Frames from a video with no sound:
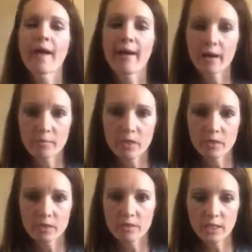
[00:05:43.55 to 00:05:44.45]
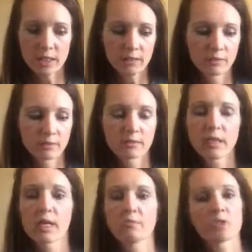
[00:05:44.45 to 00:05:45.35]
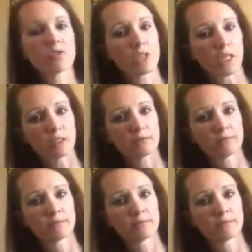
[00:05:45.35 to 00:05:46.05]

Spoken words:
Absolutely. I'm too tired.